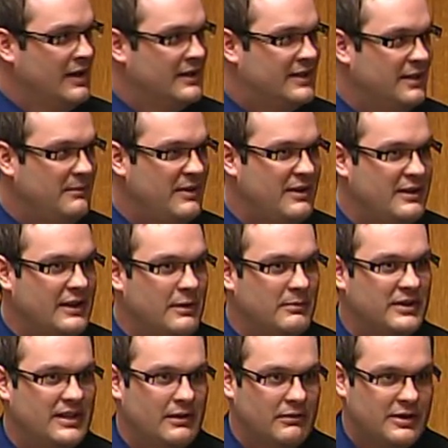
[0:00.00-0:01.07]
some of the
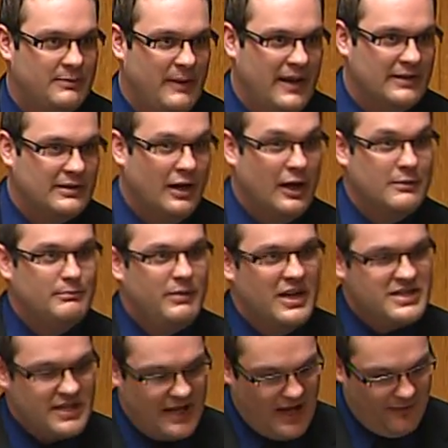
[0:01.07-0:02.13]
numbers that were spent on
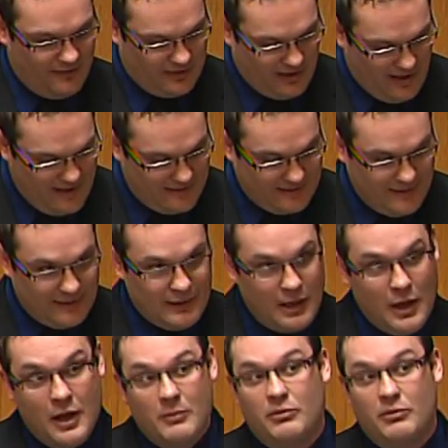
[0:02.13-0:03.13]
budget advertising